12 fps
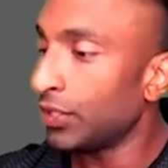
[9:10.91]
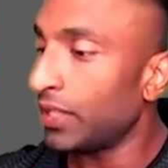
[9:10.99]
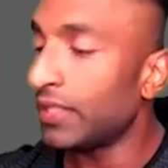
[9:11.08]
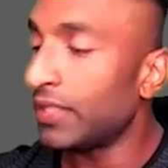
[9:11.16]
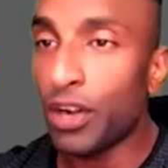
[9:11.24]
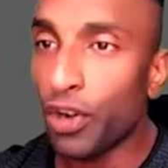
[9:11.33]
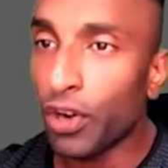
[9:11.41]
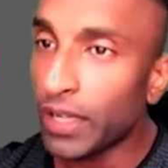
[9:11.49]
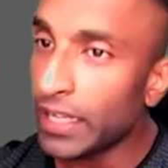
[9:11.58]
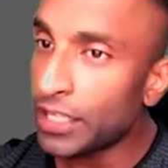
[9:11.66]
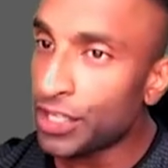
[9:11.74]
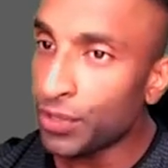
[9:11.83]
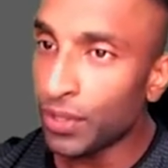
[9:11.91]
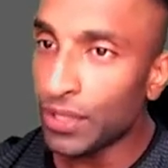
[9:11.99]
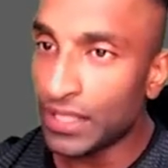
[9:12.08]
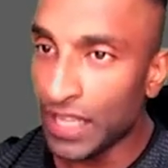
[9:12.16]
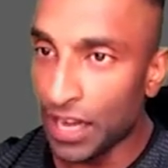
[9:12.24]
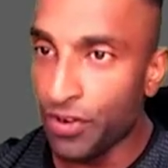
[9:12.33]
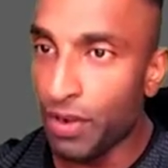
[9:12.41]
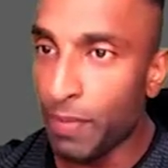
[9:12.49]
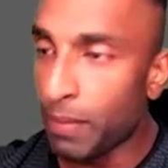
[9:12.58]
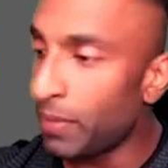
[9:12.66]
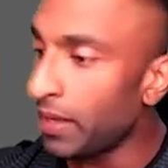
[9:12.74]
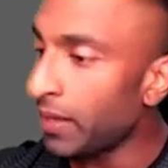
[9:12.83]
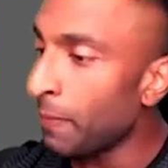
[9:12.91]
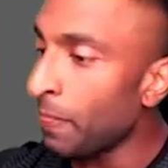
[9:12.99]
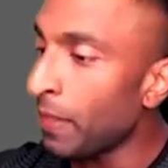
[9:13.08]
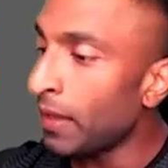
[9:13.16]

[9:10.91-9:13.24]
So these are not issued to the general public.